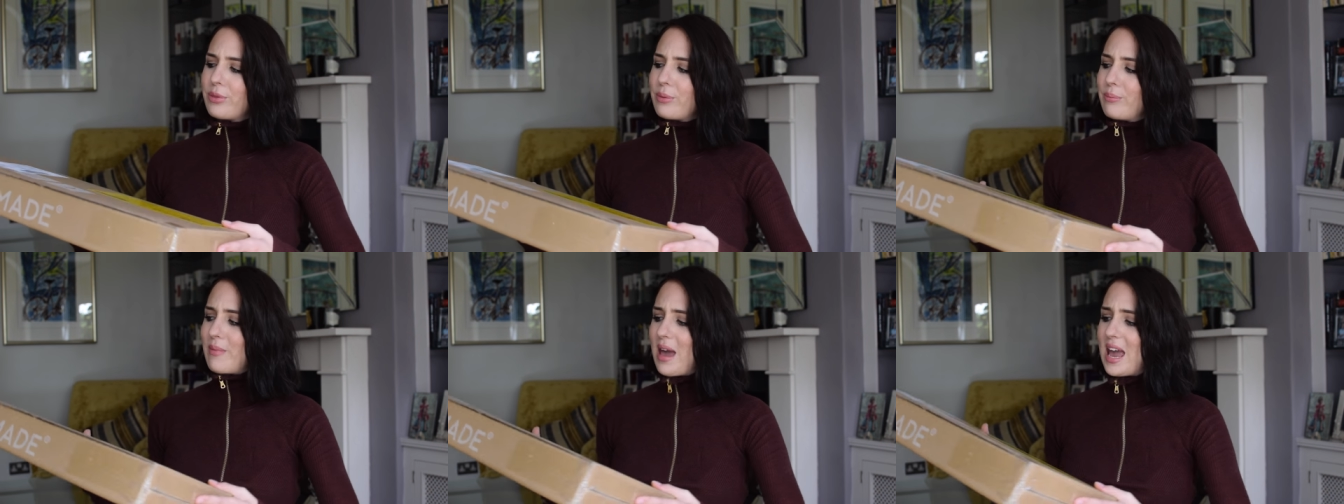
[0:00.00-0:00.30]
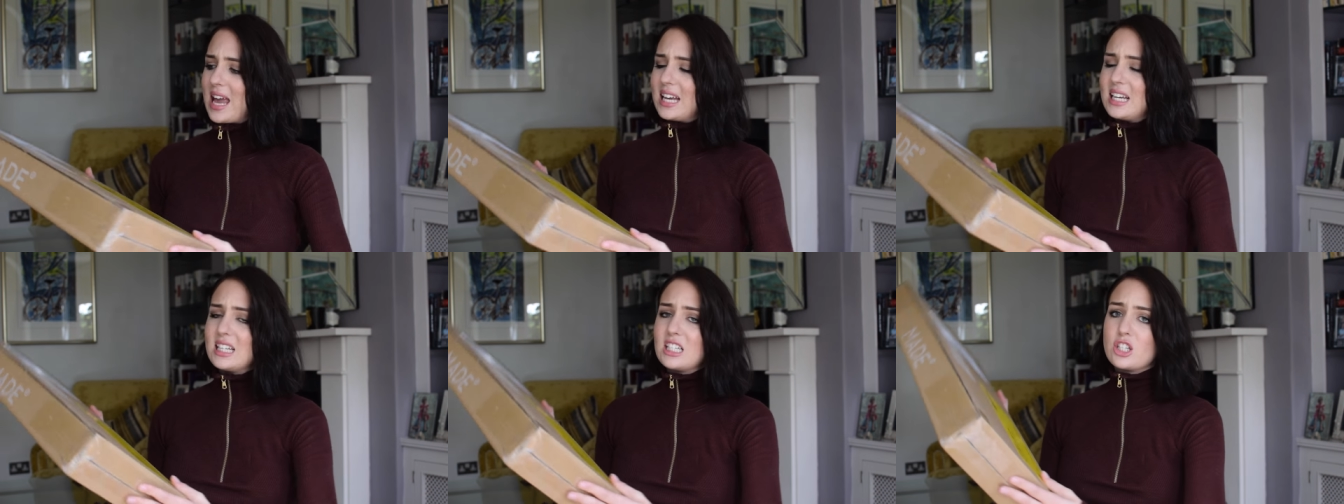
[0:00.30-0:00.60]

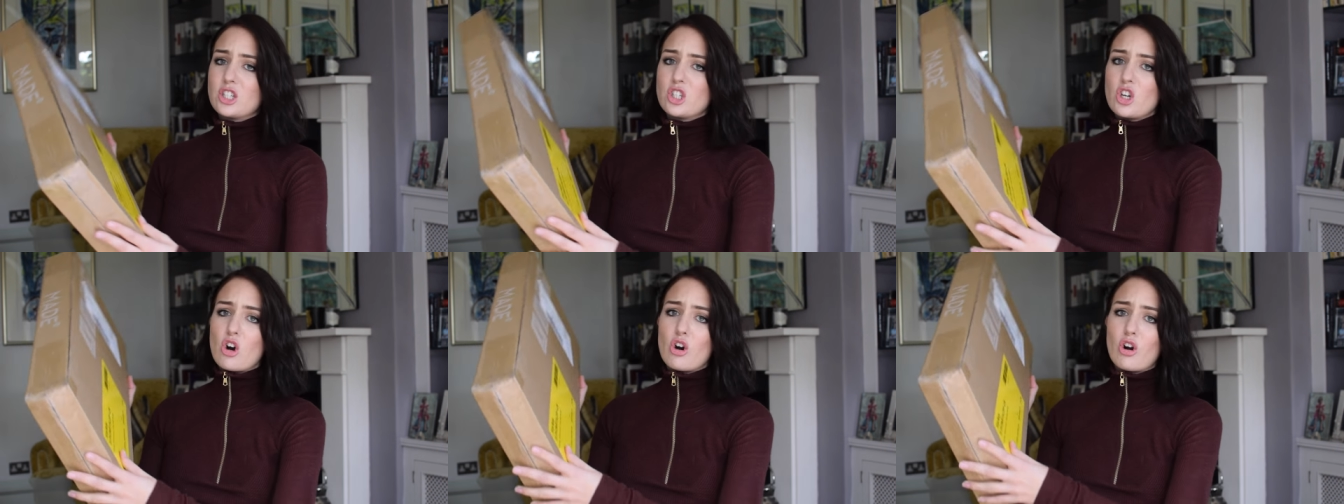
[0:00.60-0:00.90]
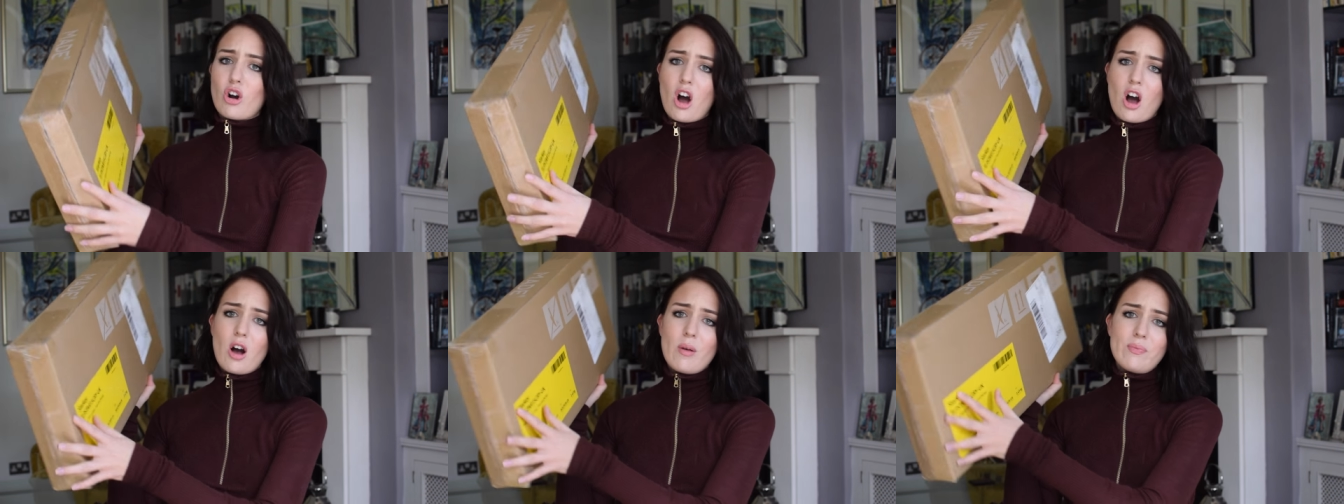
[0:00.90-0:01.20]

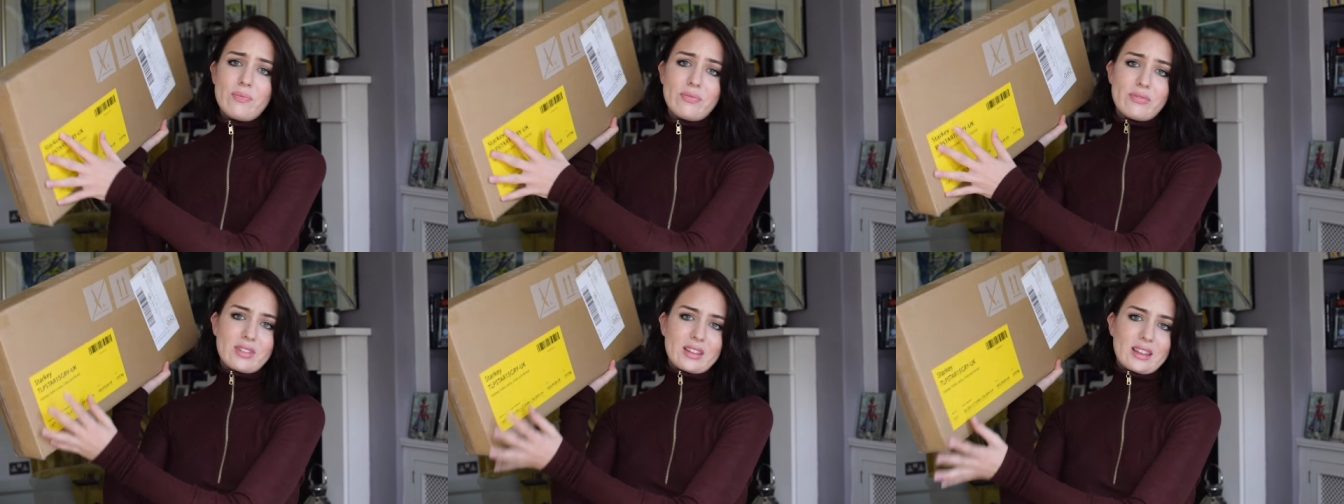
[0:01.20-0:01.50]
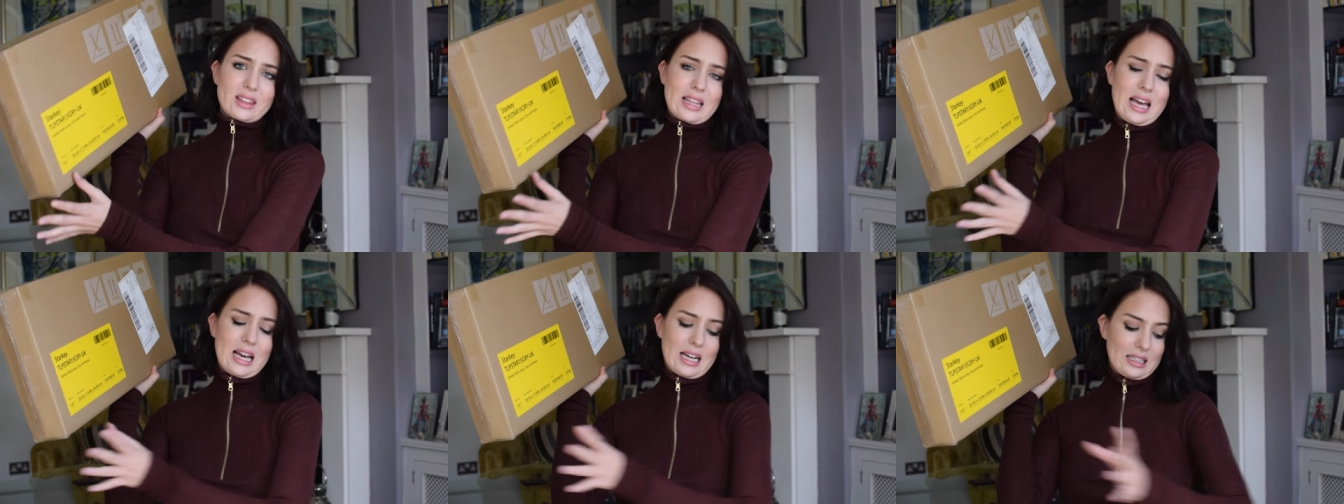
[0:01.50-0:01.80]
made.com,
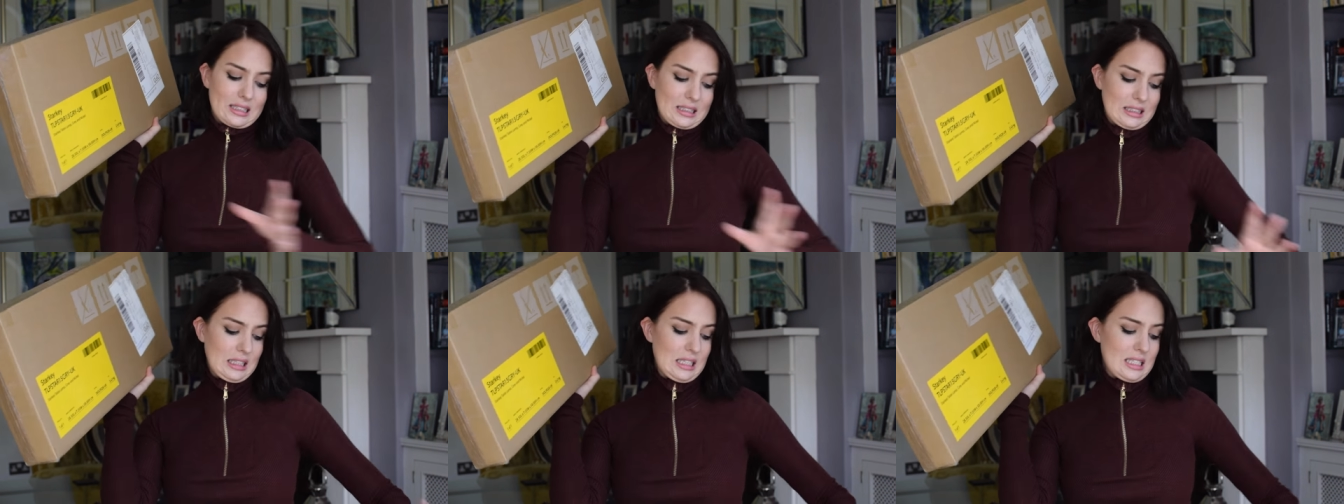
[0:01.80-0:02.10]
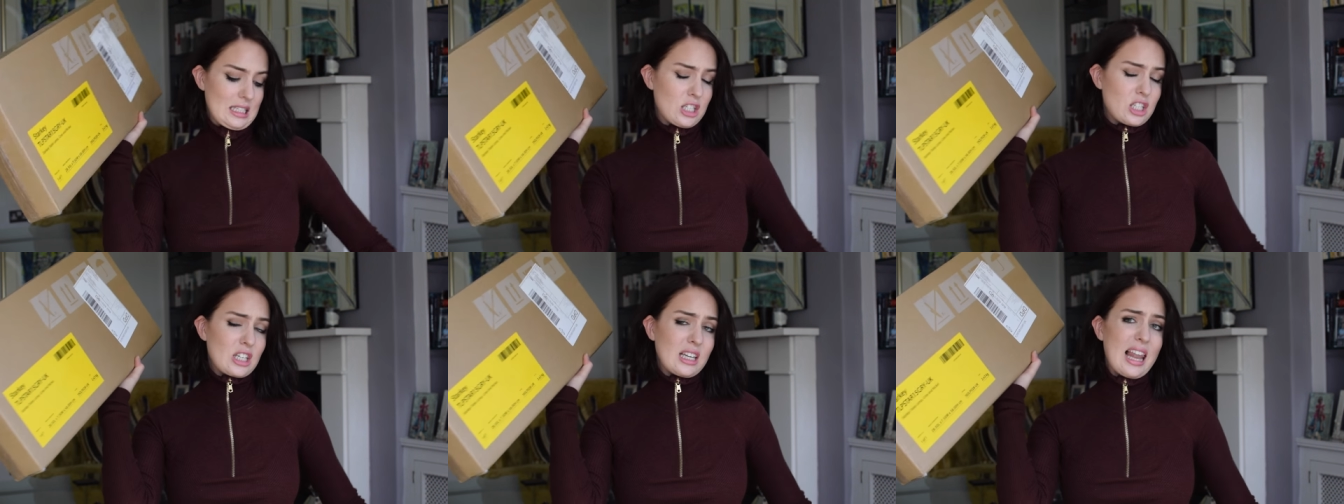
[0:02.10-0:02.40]
like
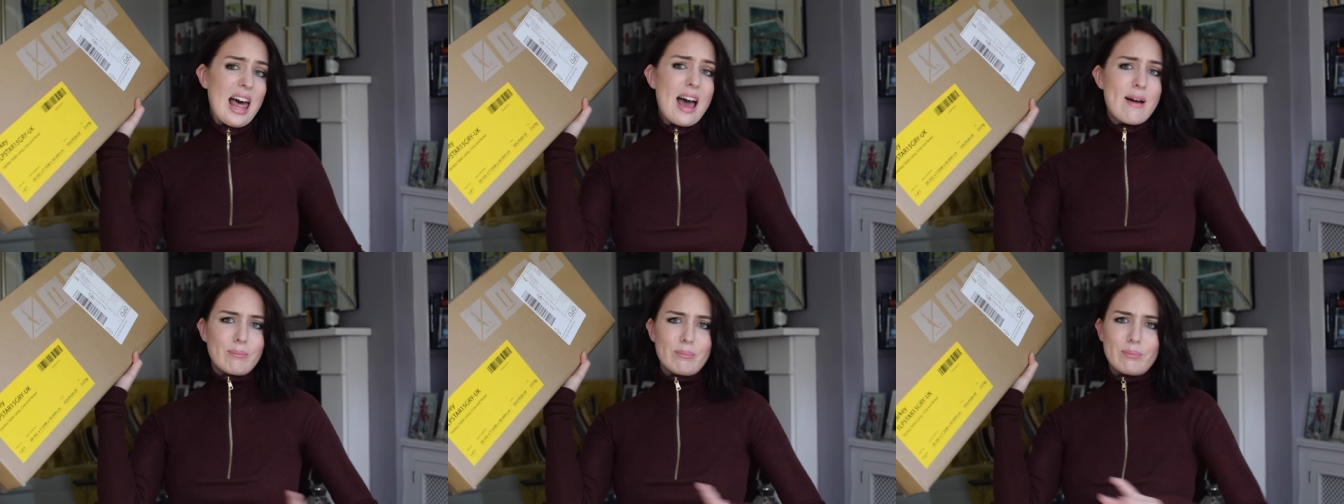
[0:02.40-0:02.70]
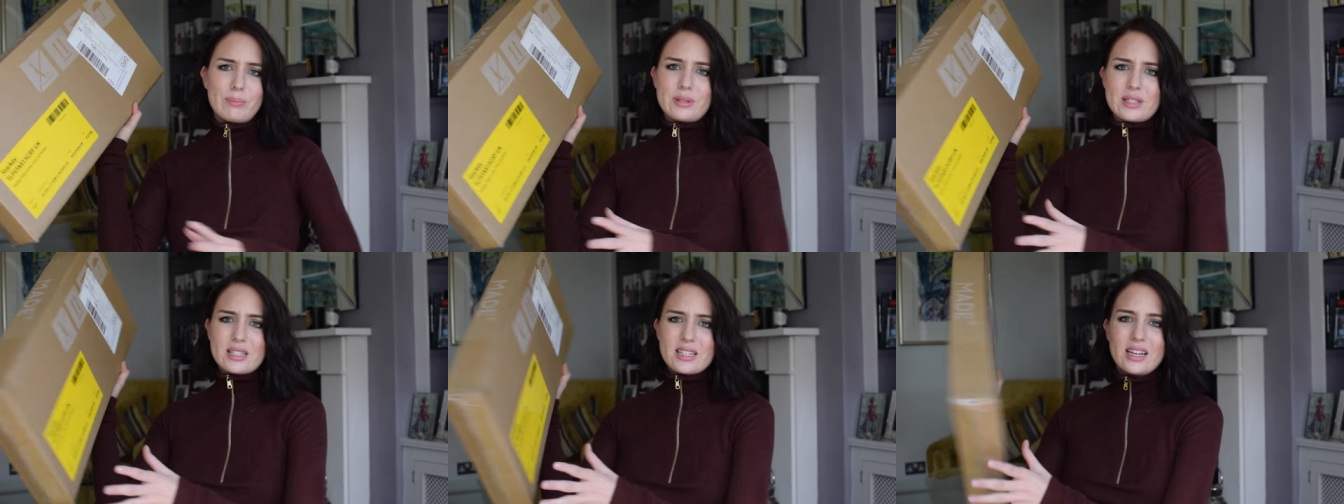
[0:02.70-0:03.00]
it's
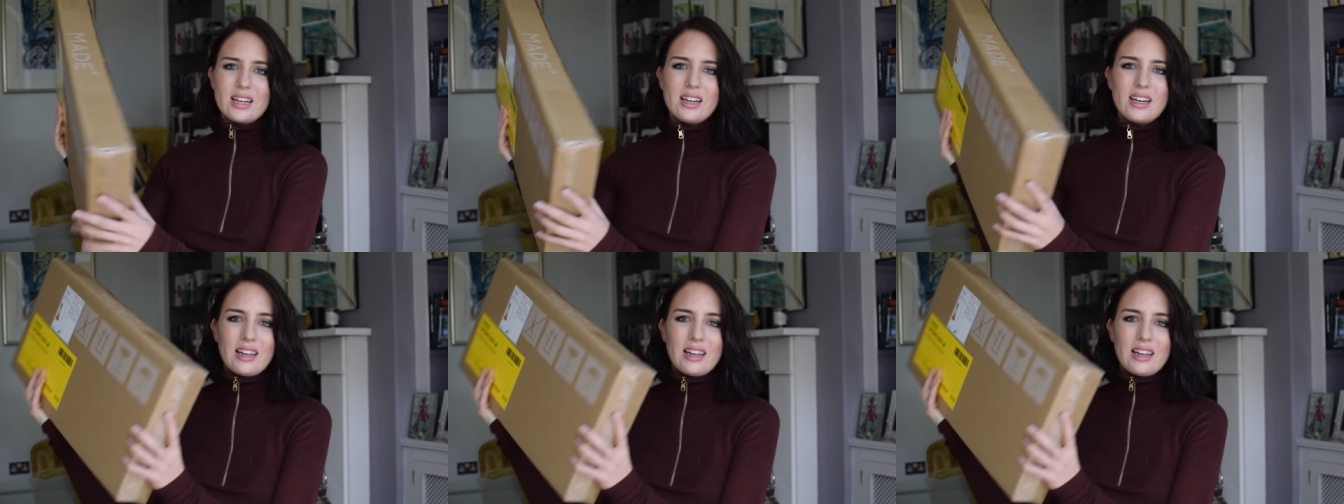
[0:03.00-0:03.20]
lamps.